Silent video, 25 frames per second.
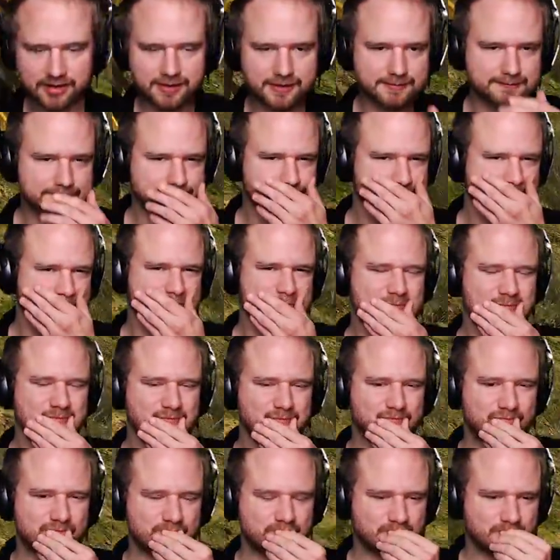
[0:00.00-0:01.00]

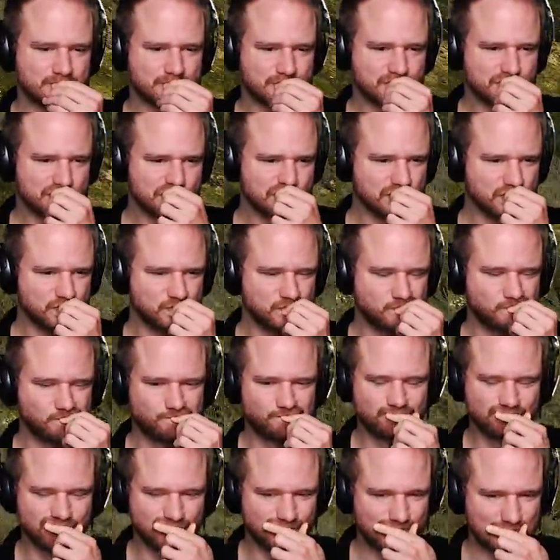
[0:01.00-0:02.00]

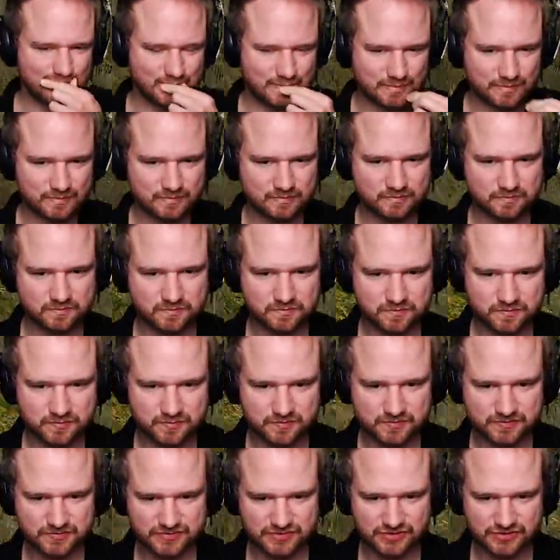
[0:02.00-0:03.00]

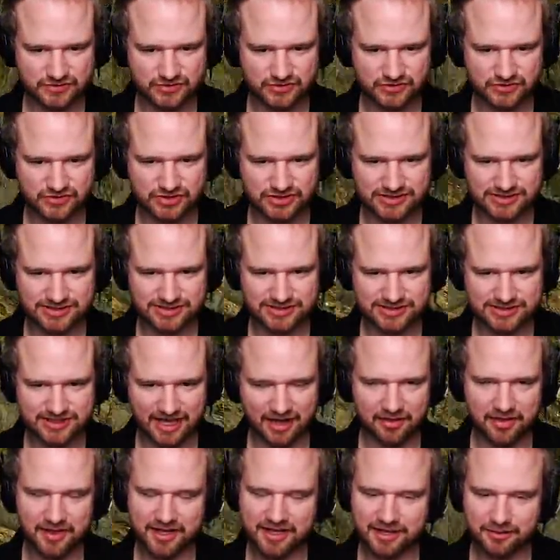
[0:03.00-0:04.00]
I
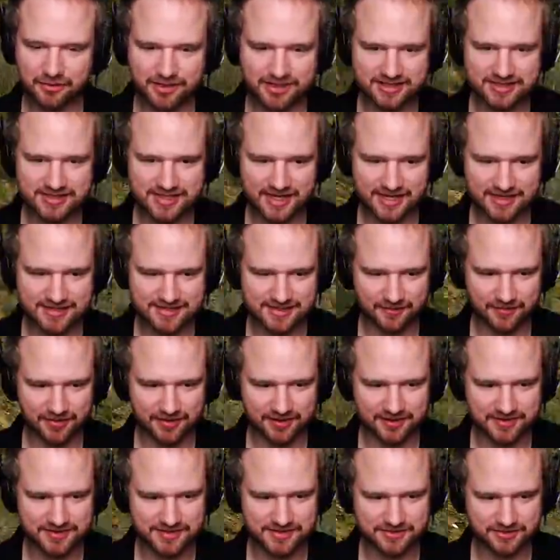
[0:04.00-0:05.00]
think I will attack
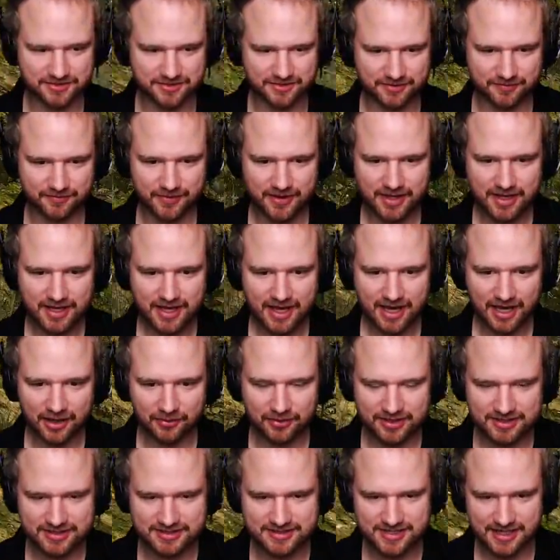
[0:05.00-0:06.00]
something soon. I
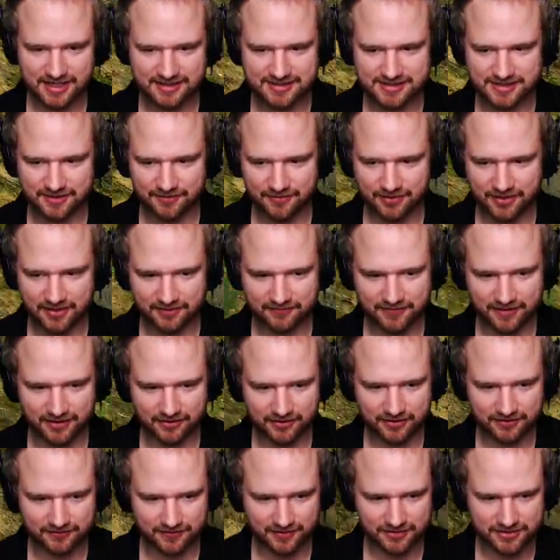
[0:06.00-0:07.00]
will attack something
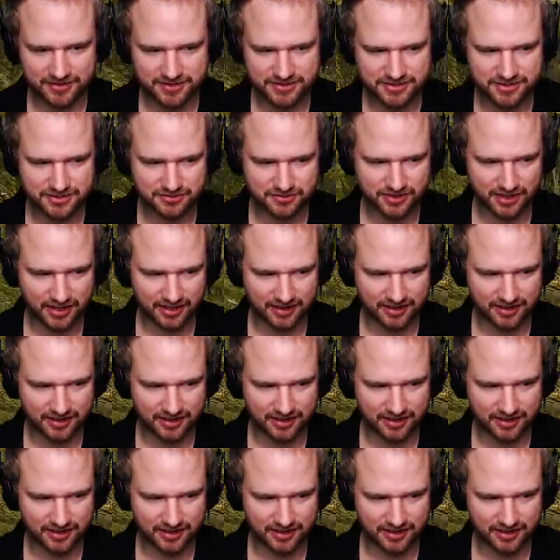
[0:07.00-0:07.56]
very, very soon, I